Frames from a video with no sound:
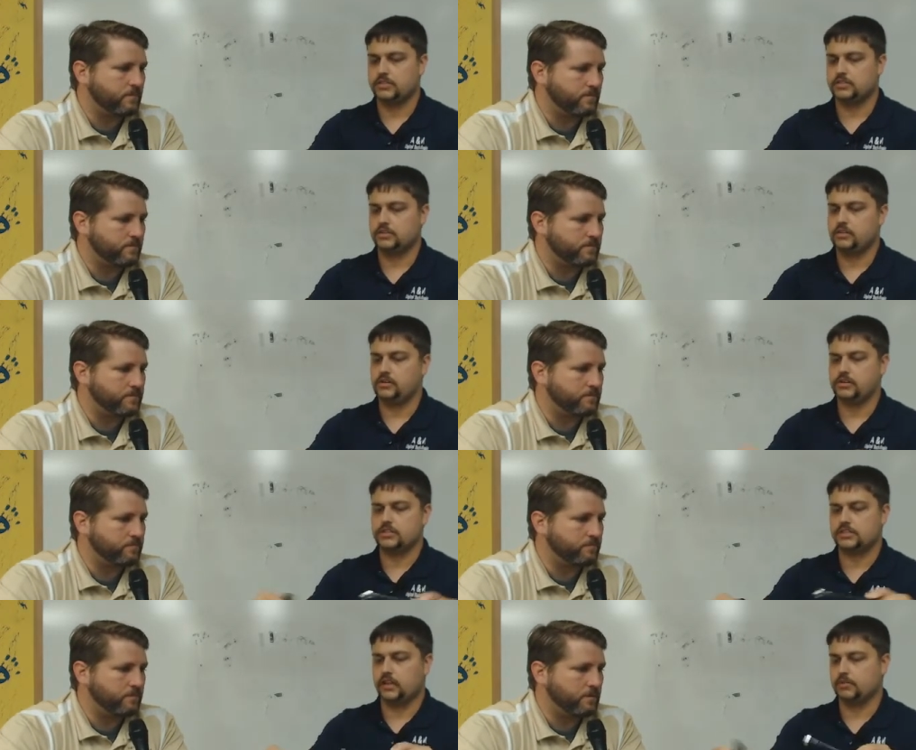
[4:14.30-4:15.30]
Speaker 1: way, so that you can
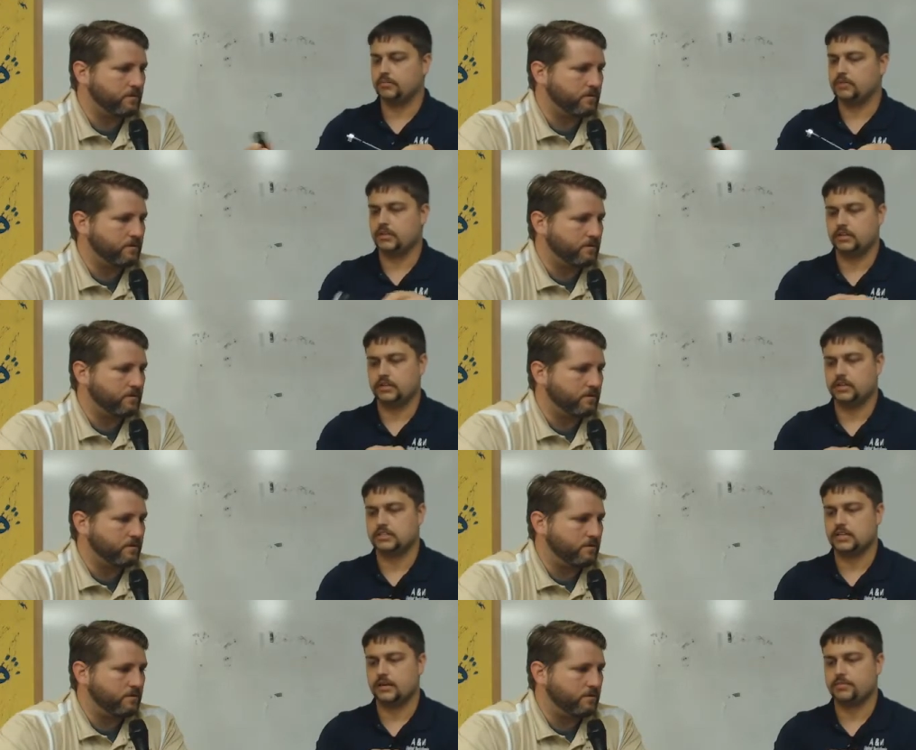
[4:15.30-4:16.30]
just um,
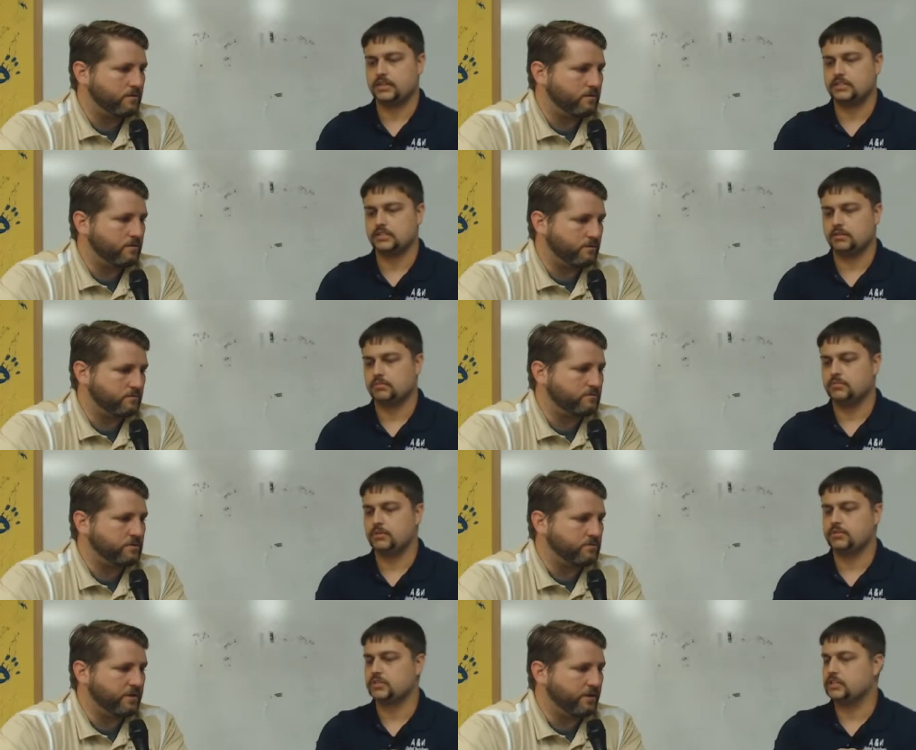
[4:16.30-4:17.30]
unsnap this and move
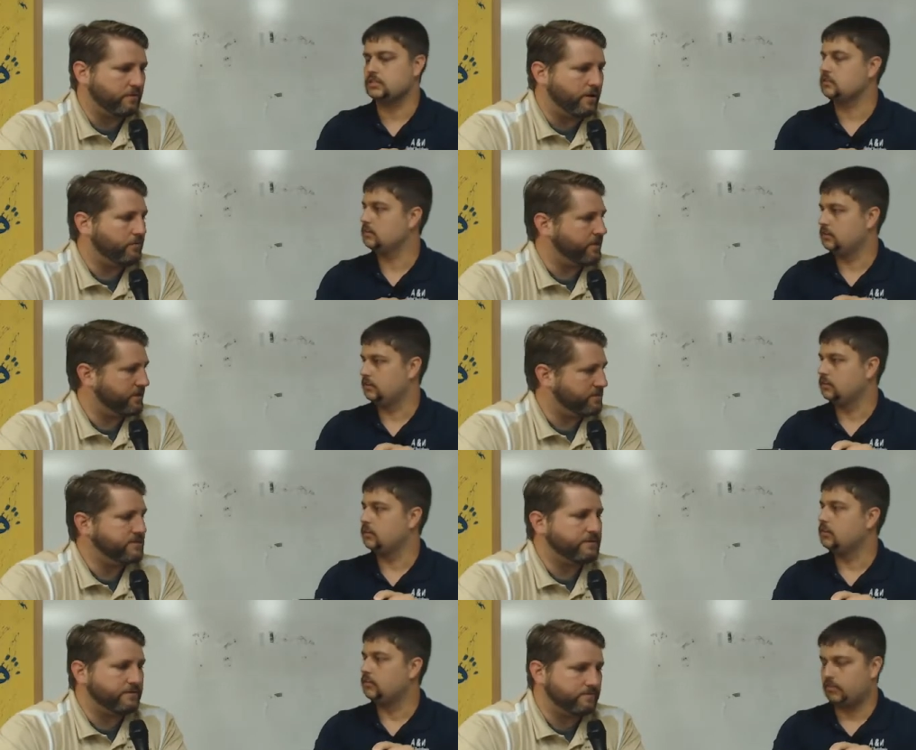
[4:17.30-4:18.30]
Spin the train around where you can
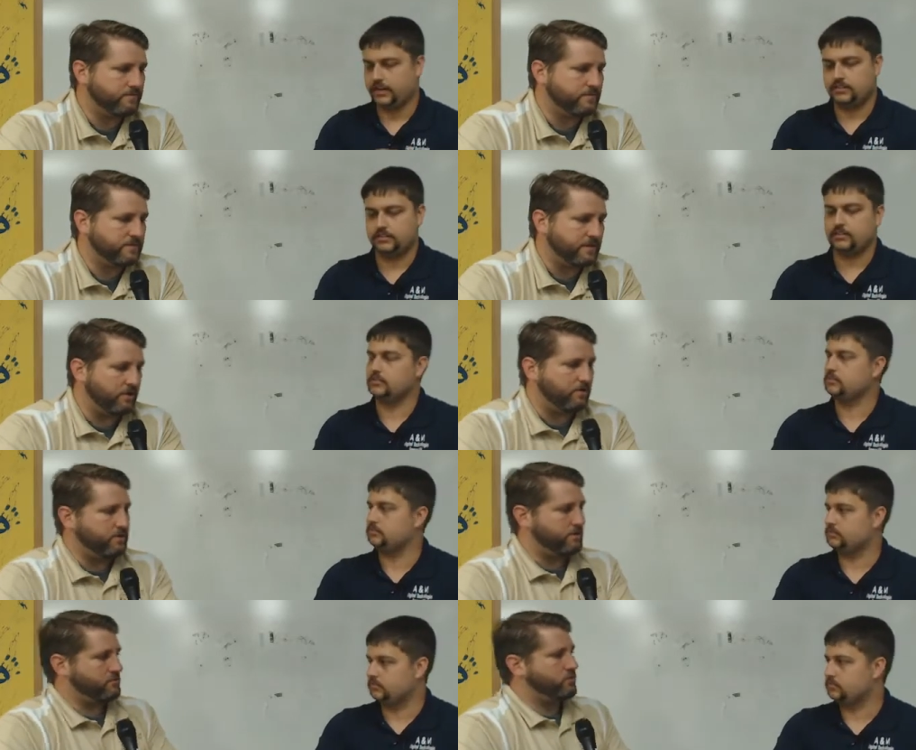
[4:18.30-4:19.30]
see it. Right. Get all
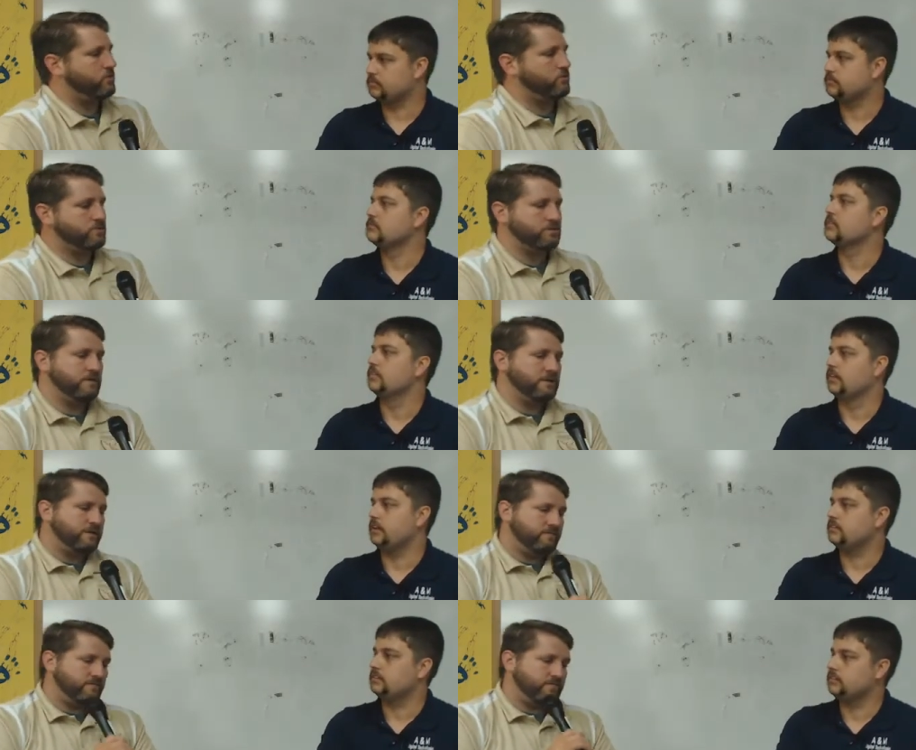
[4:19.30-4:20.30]
the controls.
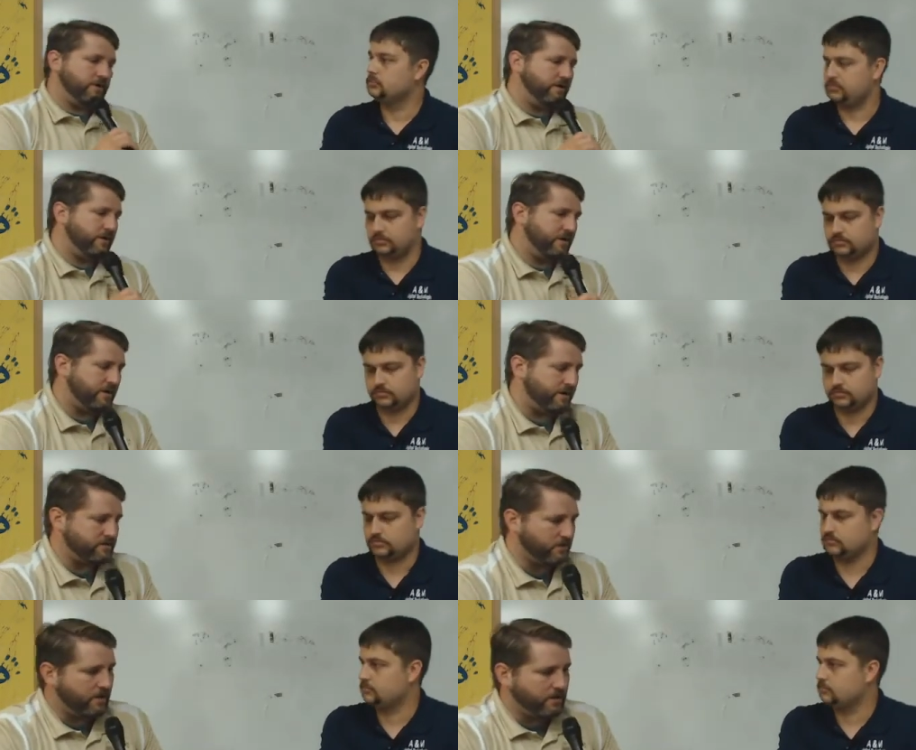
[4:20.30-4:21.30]
Right.
Speaker 2: Very
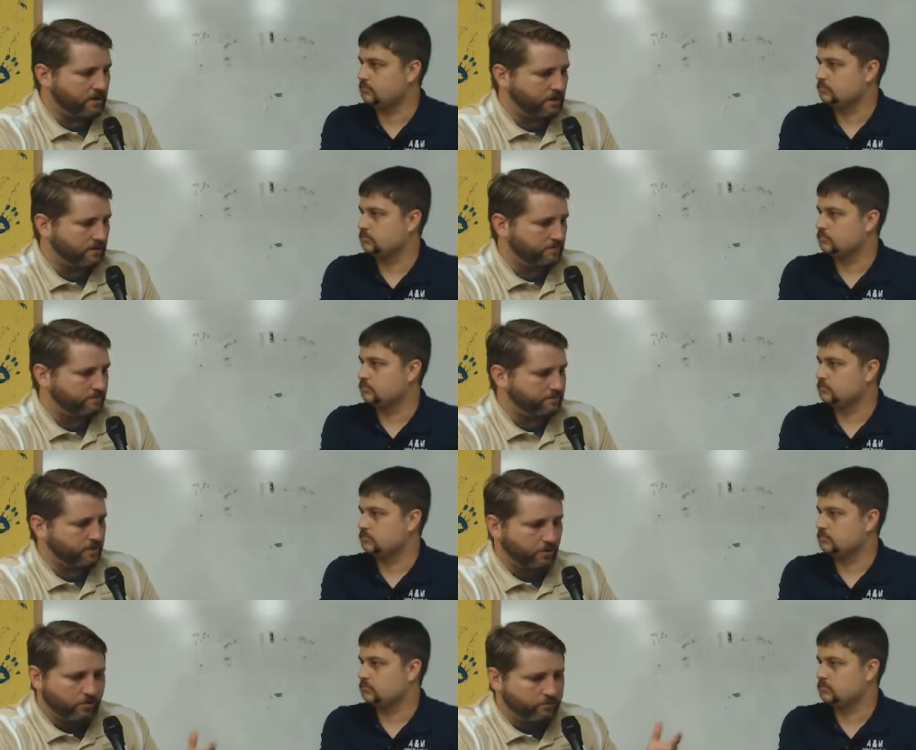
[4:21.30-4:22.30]
nice. All right. Um,
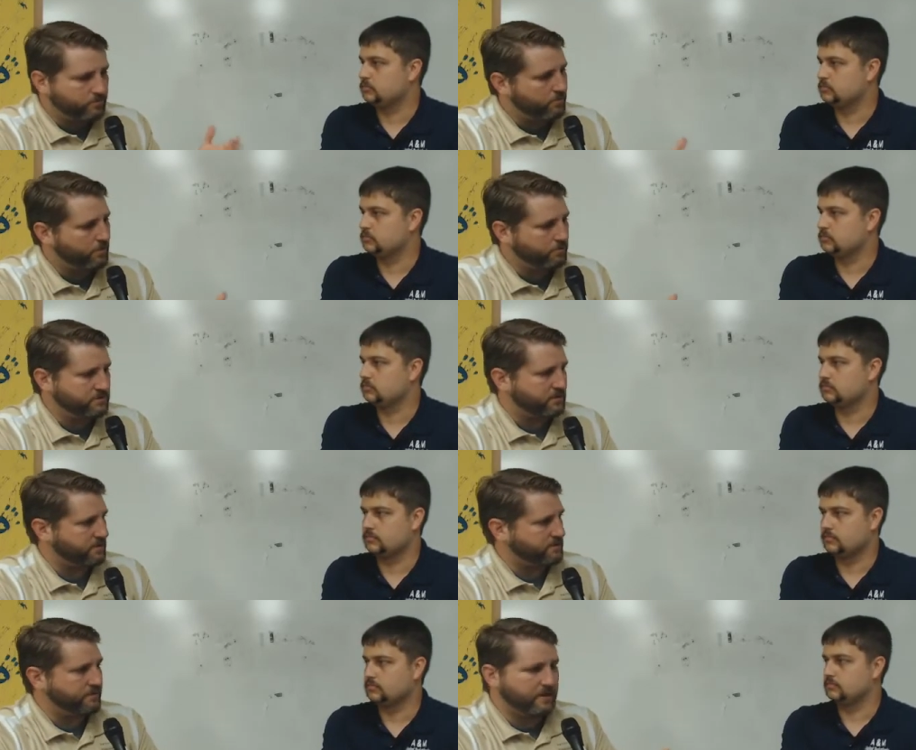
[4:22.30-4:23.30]
go over the pros of
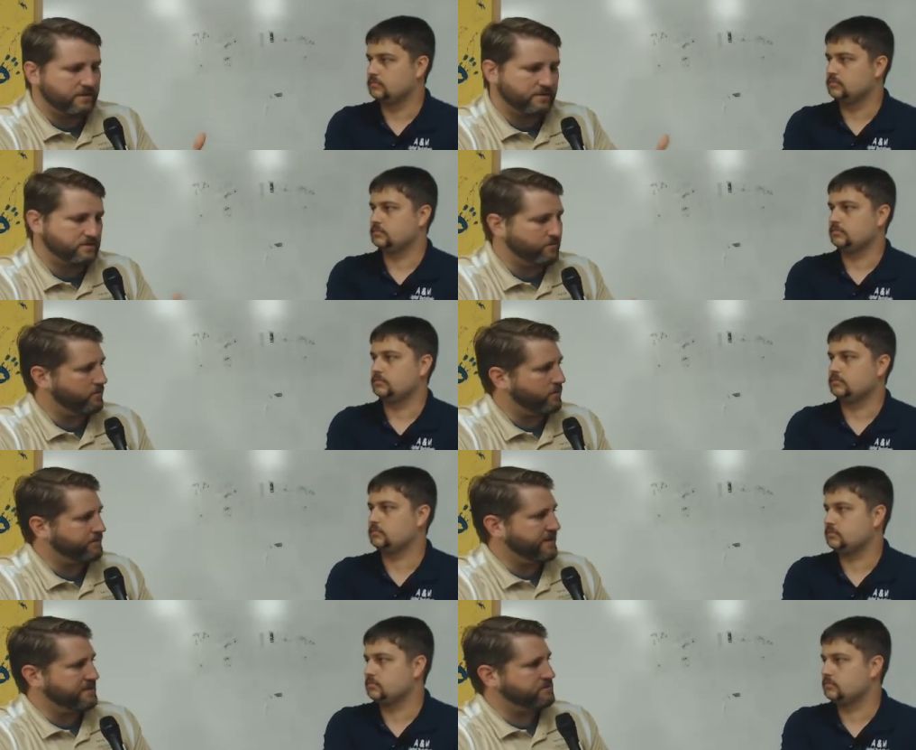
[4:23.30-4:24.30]
this. I mean, so far
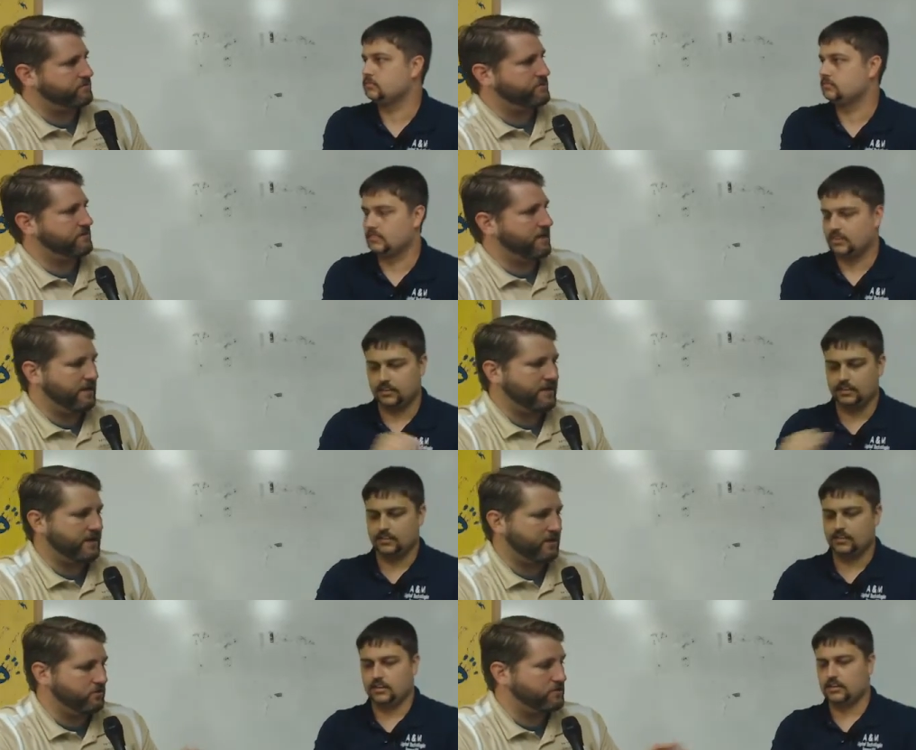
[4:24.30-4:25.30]
I'm dazzled. I like
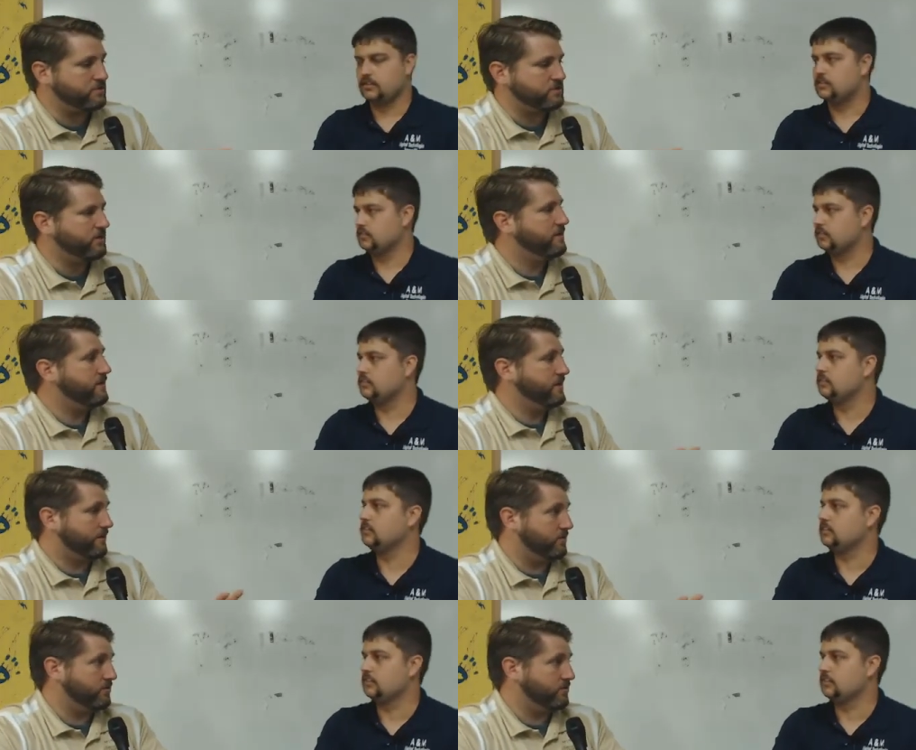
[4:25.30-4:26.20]
it. It looks, it